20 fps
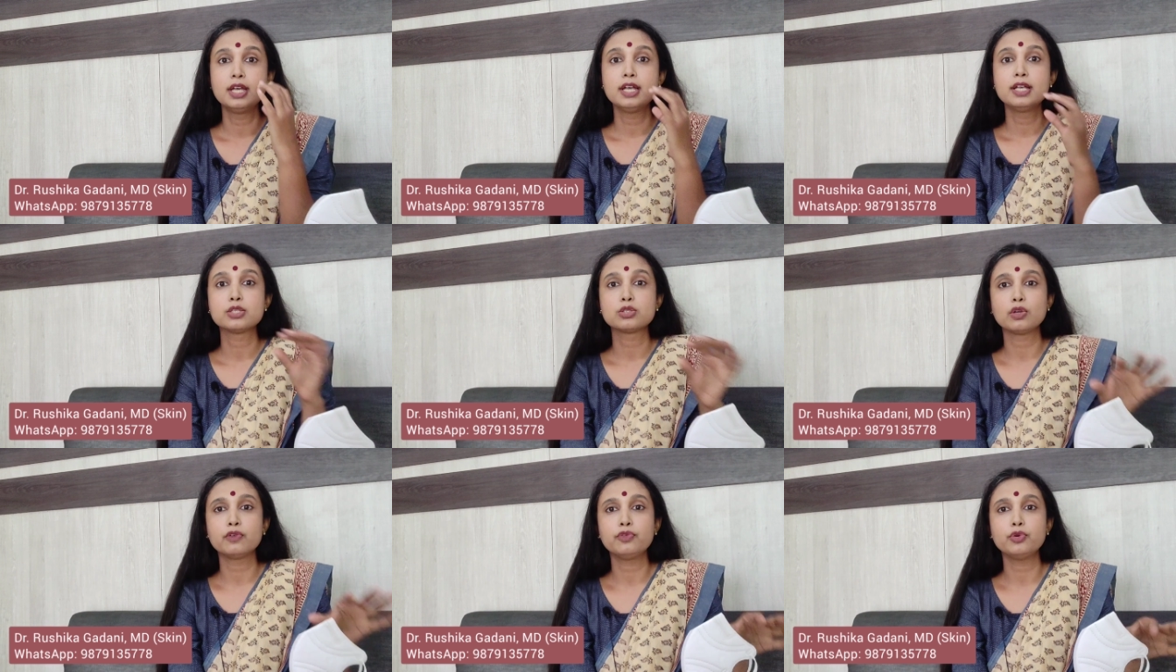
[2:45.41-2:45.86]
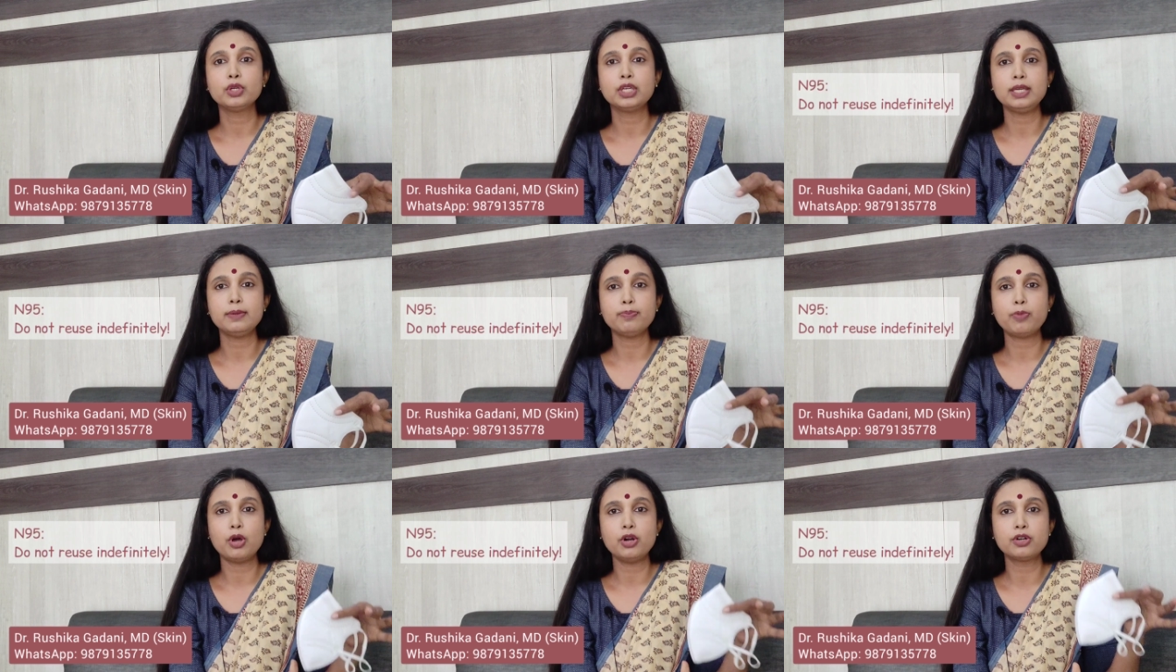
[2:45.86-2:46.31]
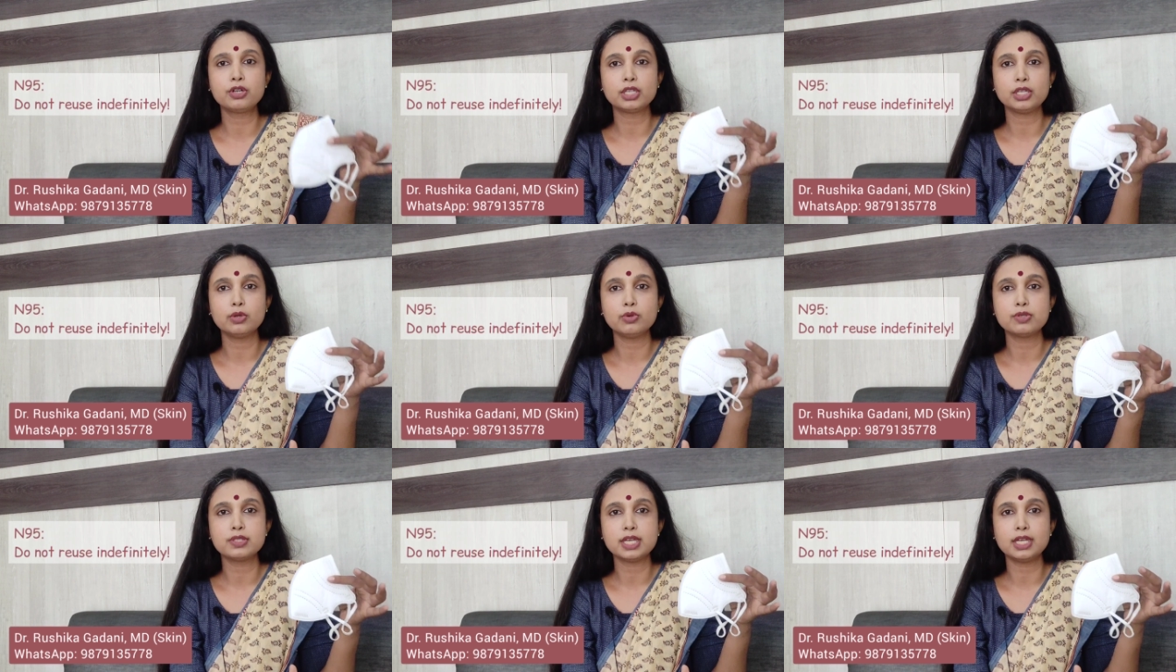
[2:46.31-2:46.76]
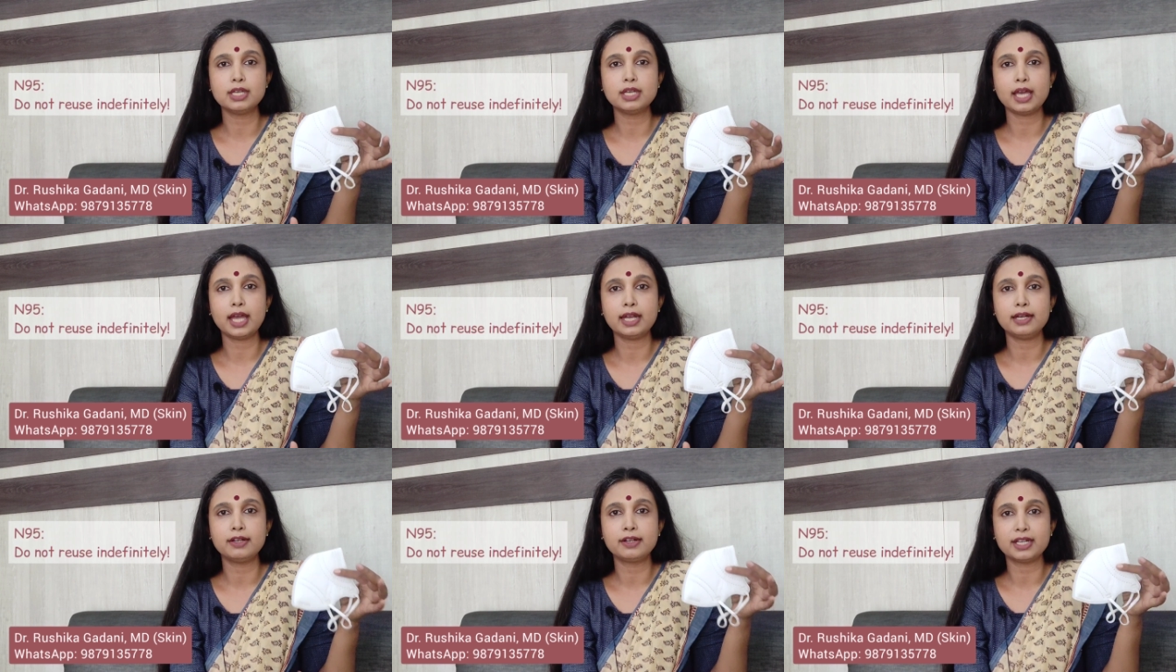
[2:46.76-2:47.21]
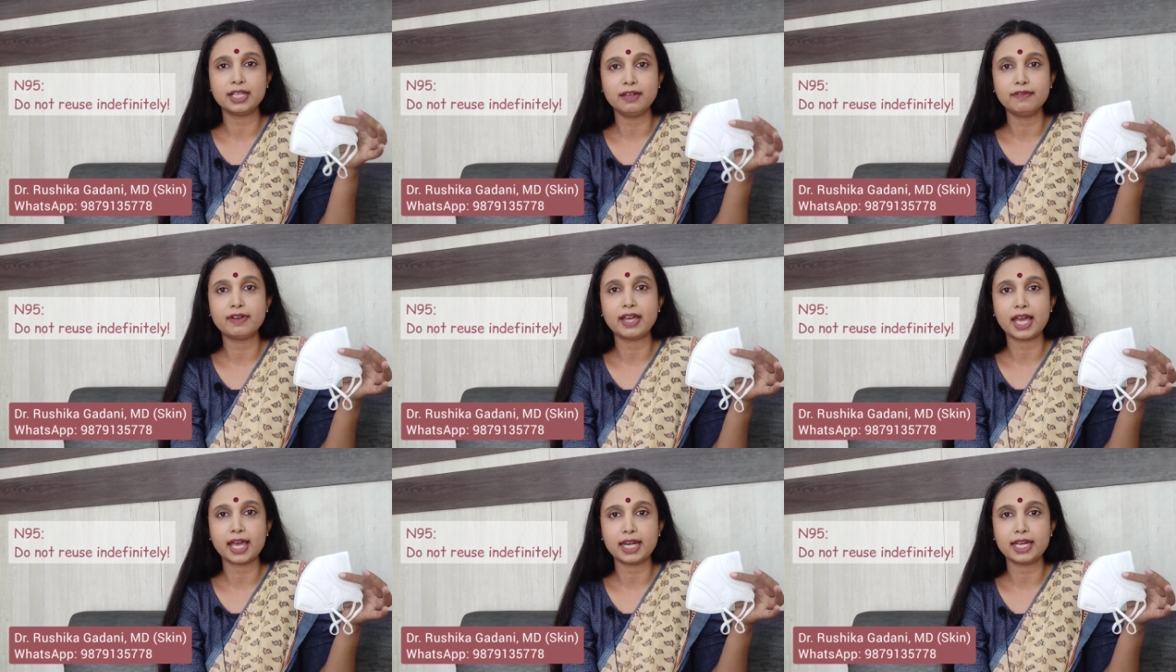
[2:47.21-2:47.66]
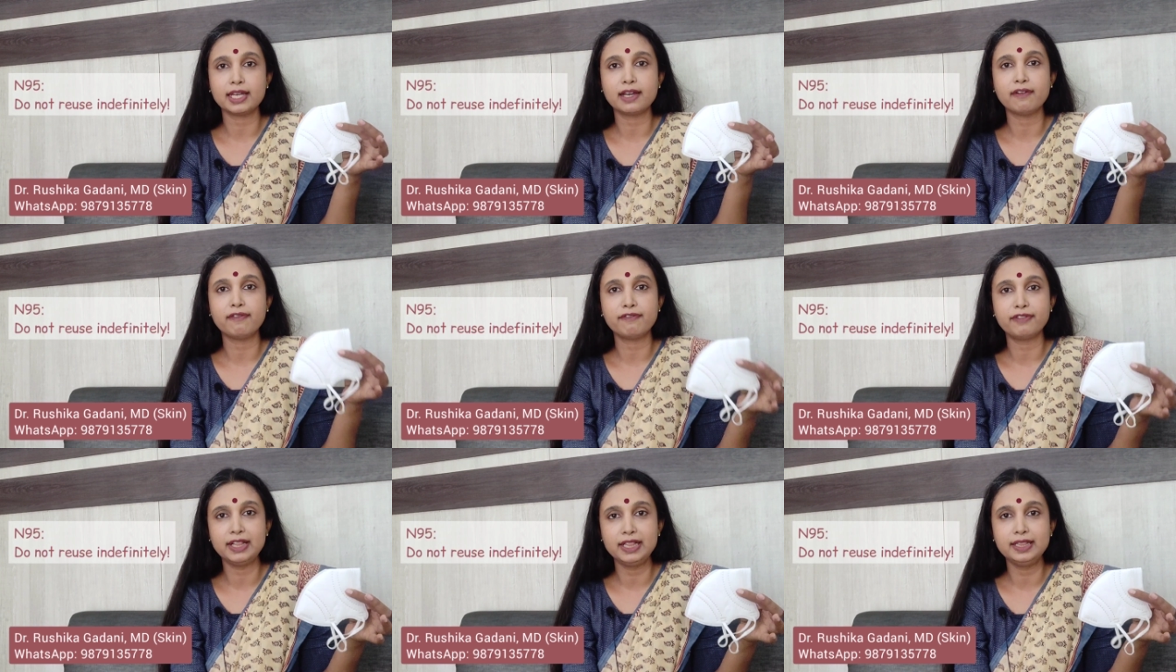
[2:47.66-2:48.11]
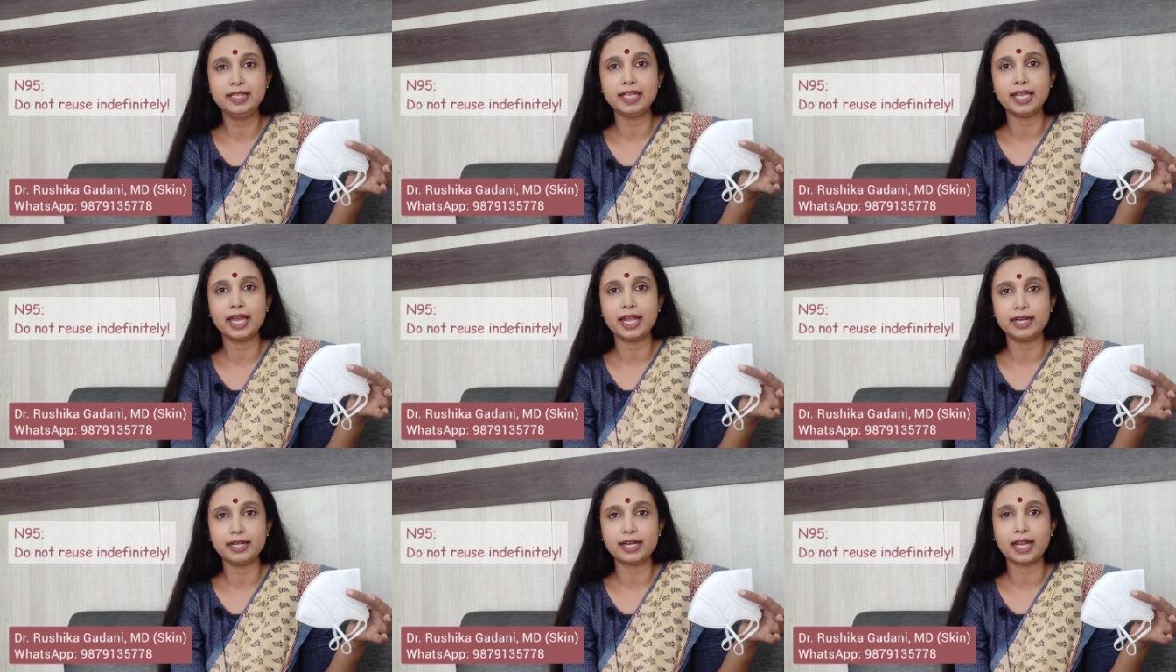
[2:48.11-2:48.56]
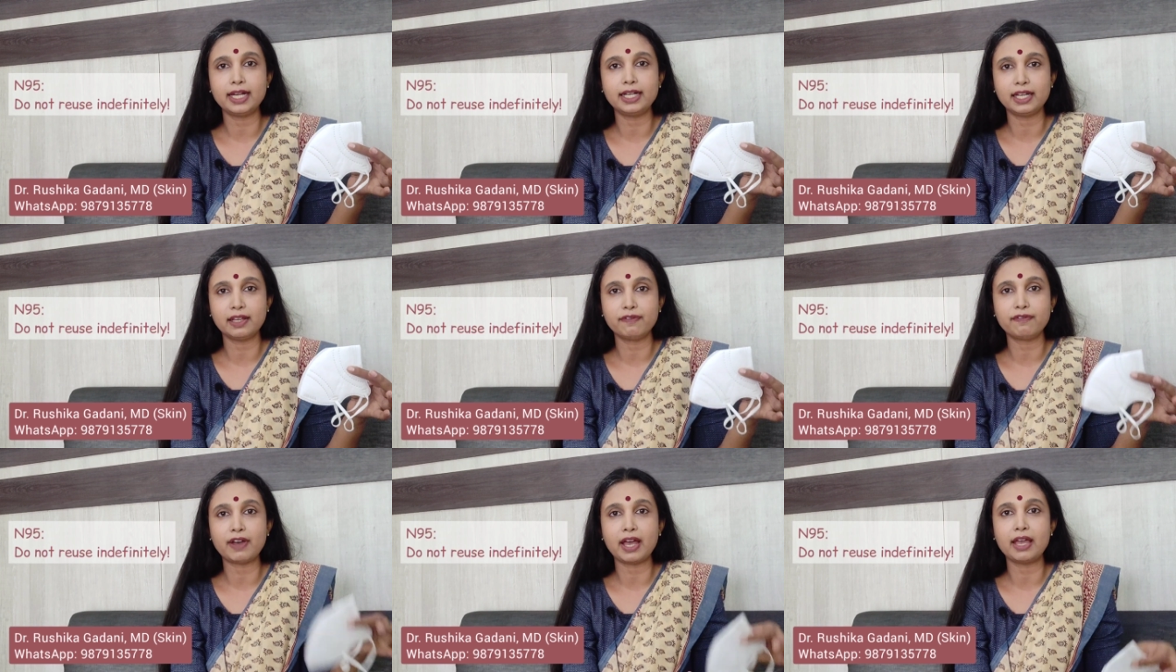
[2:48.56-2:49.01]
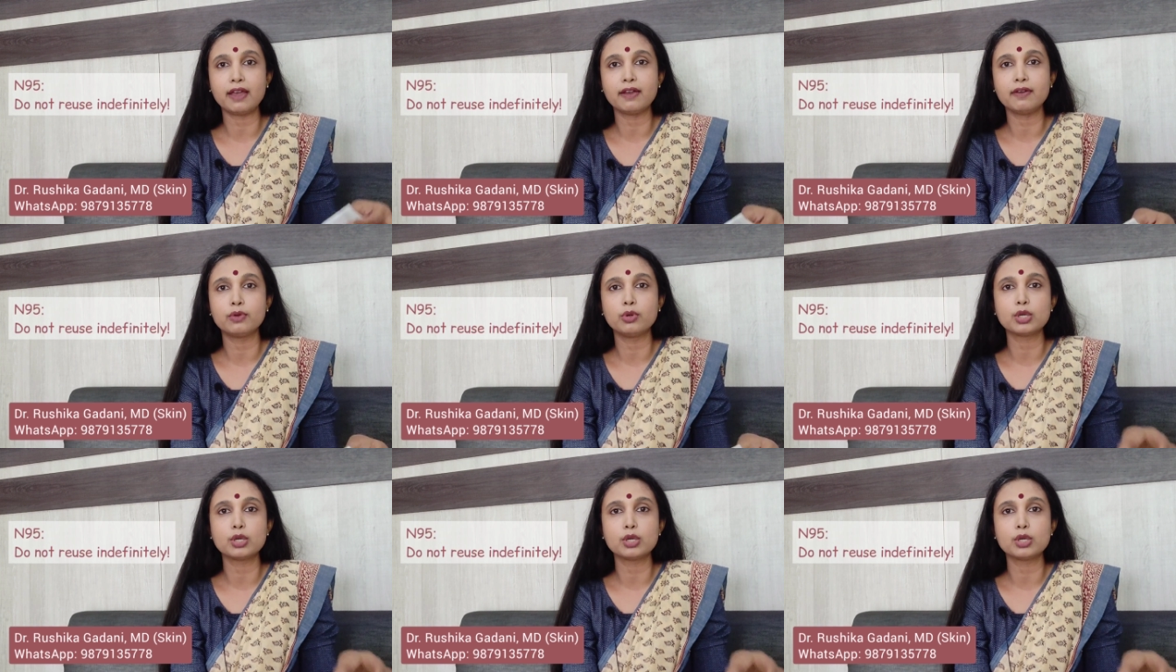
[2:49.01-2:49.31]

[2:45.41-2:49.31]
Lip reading: So if you keep on reusing and re-wearing a filthy N95,